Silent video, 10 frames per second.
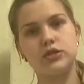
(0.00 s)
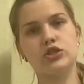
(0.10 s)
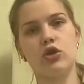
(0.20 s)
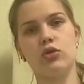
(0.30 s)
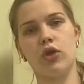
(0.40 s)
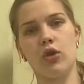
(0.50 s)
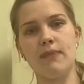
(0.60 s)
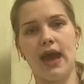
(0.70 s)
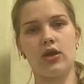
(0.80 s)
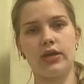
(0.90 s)
So going
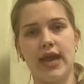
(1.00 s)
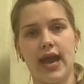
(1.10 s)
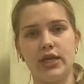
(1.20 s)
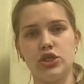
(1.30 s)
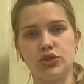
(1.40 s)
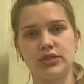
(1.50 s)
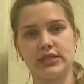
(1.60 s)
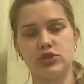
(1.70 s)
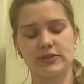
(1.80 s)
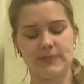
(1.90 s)
back on it, I had chosen
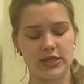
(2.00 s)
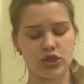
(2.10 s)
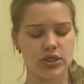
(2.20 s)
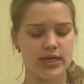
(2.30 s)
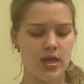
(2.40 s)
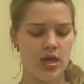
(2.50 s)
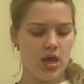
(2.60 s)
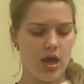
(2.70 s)
introspection,